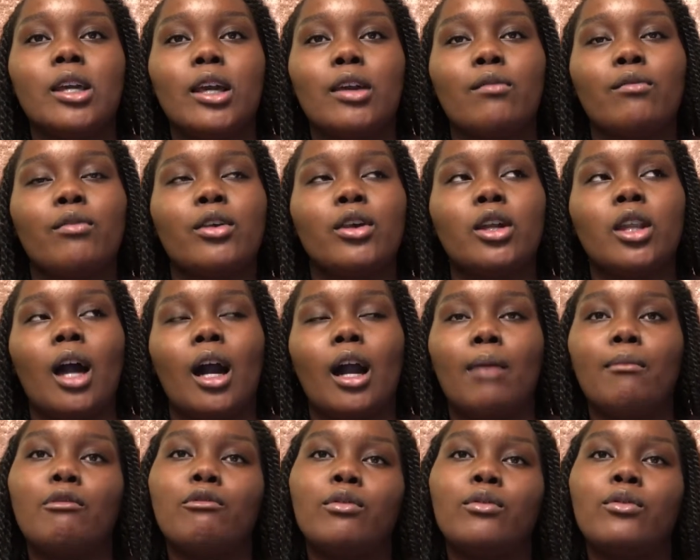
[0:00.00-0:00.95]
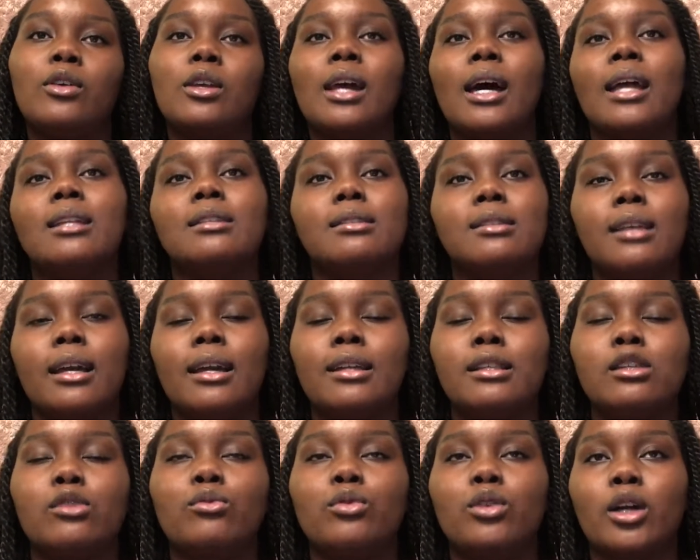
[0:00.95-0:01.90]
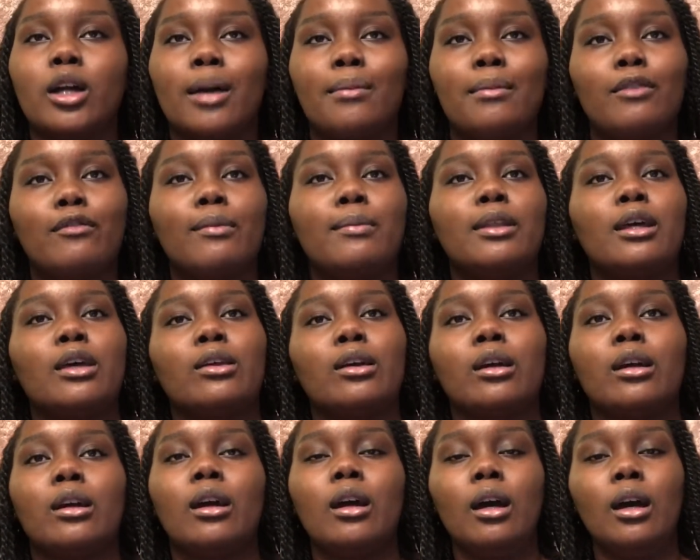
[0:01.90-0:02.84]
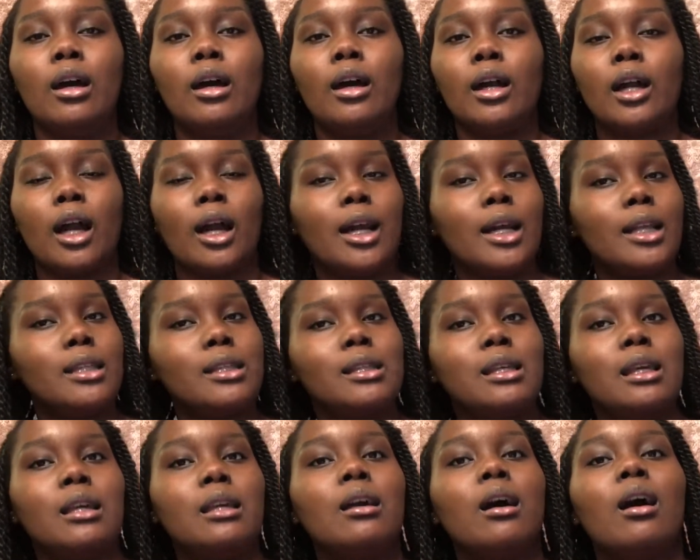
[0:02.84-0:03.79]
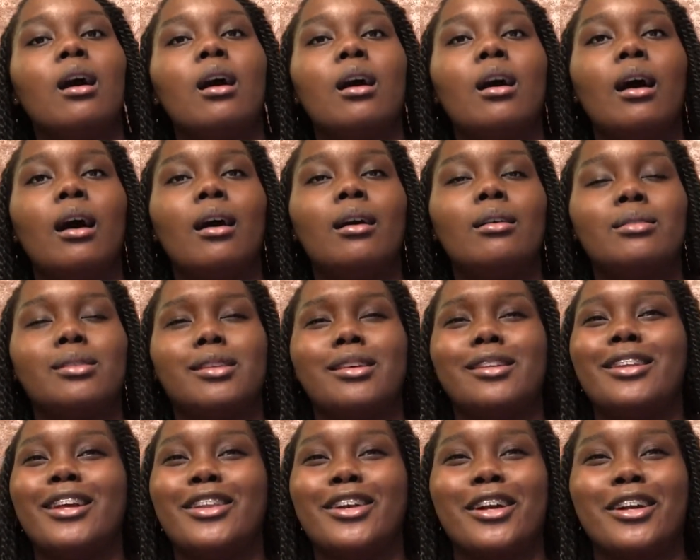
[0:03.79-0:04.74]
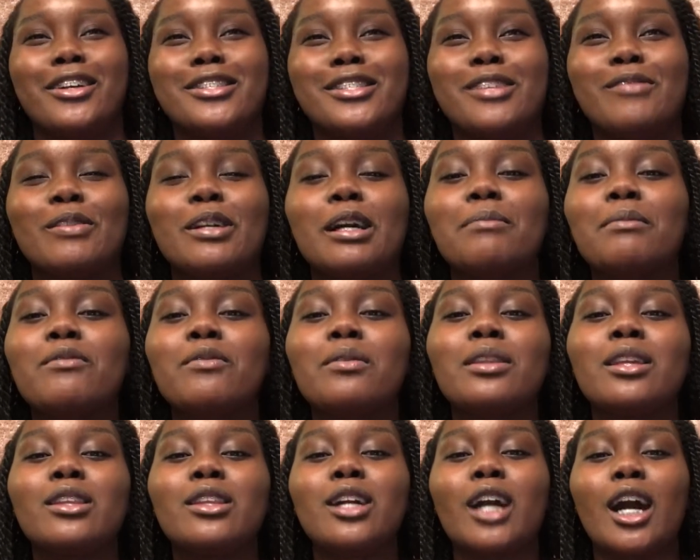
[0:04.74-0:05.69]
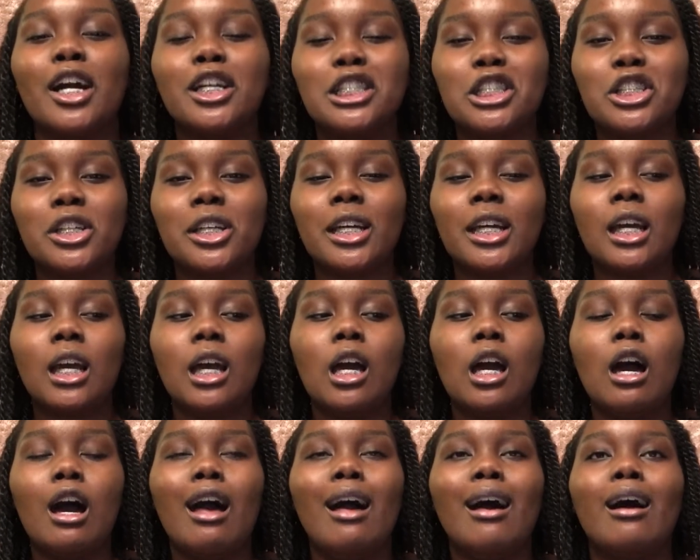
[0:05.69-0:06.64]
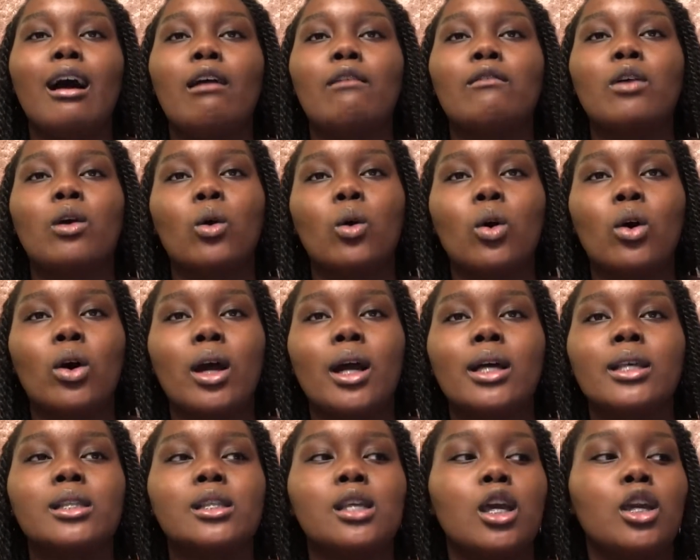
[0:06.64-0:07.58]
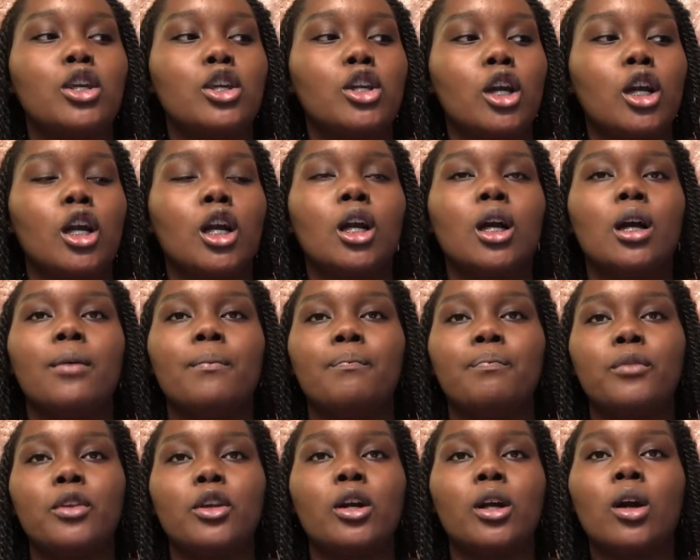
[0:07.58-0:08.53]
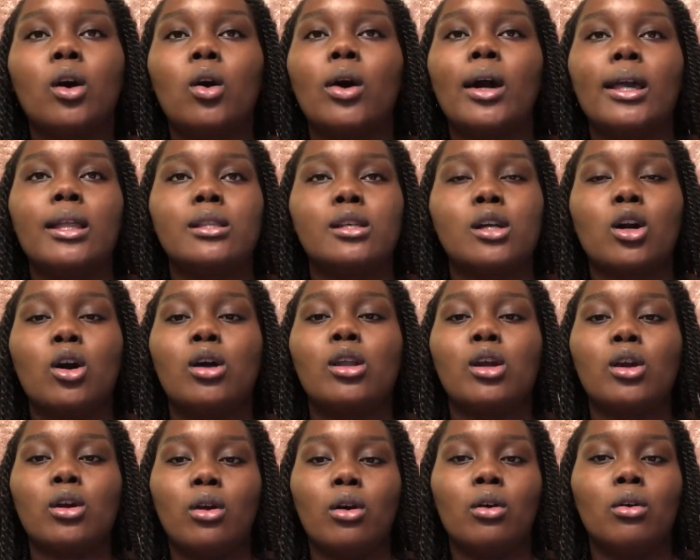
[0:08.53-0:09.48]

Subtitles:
if you're not coming from the United States. If you're coming from another currency, if you're coming from another country, of course, your coins are gonna